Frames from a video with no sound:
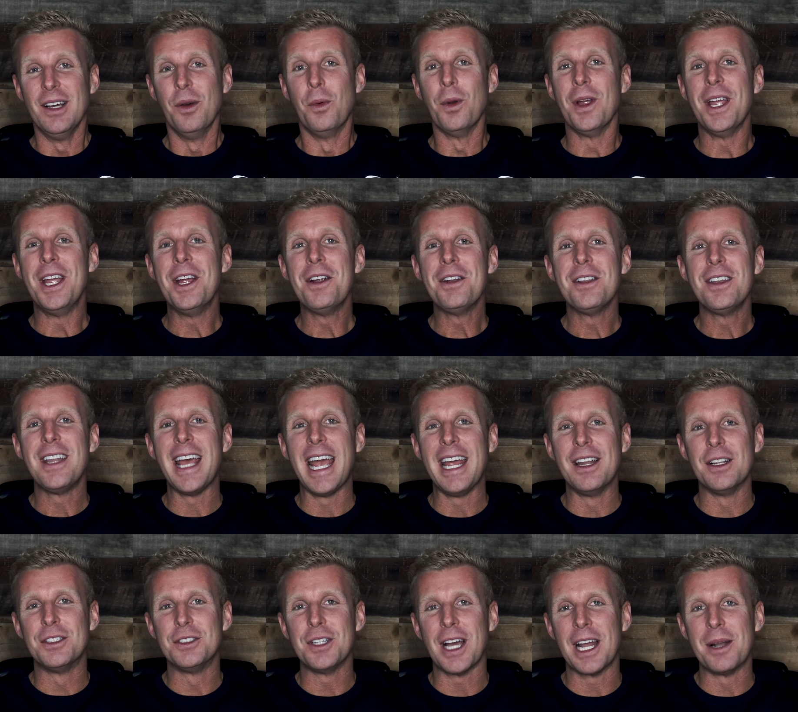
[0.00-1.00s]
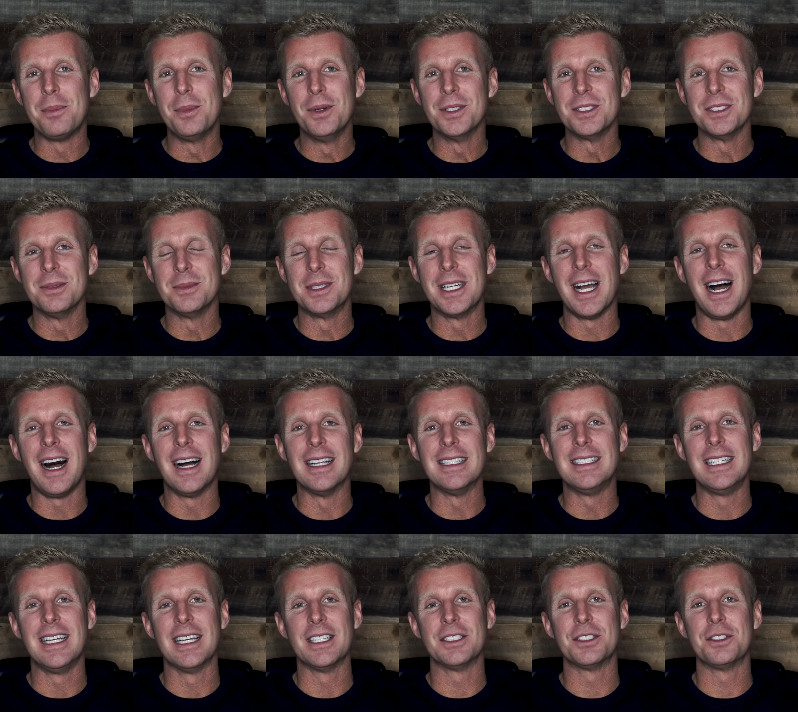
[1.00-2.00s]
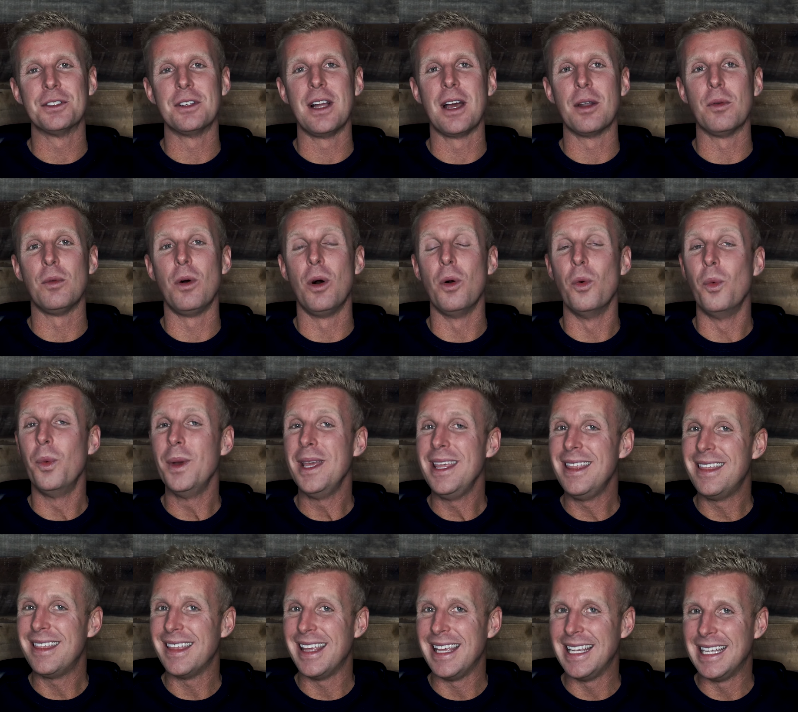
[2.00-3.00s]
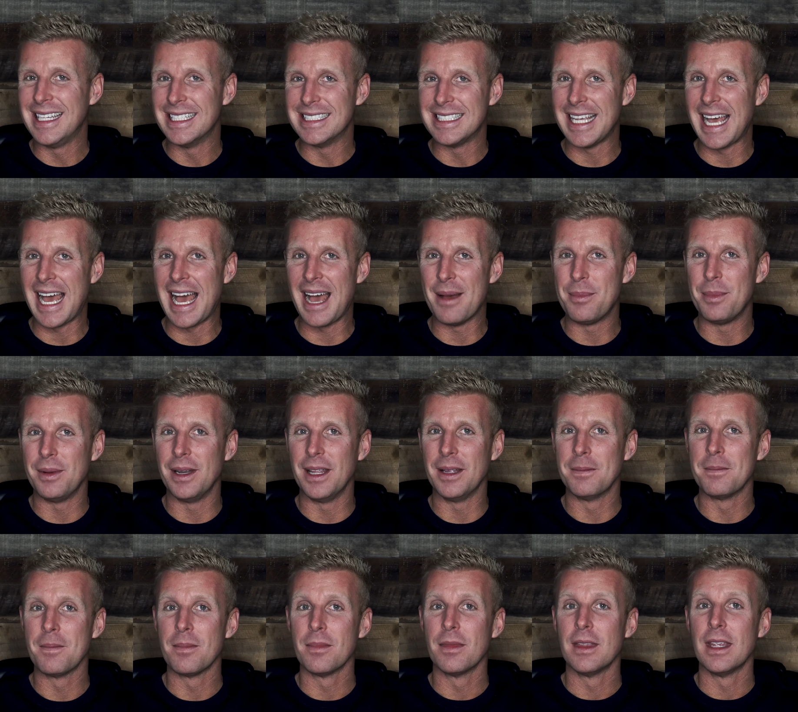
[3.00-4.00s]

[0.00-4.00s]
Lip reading: We're here today to try to put some context around what we think is happening